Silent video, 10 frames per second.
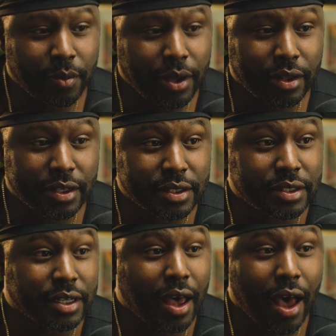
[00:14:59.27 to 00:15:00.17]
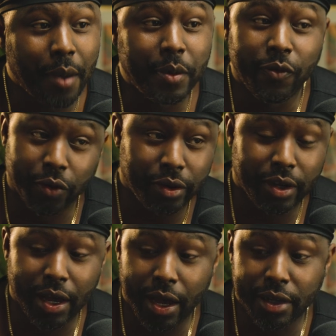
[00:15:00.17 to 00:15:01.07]
I mean, this is a hobby for
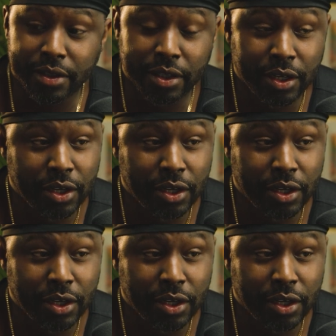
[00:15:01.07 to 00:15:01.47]
you guys.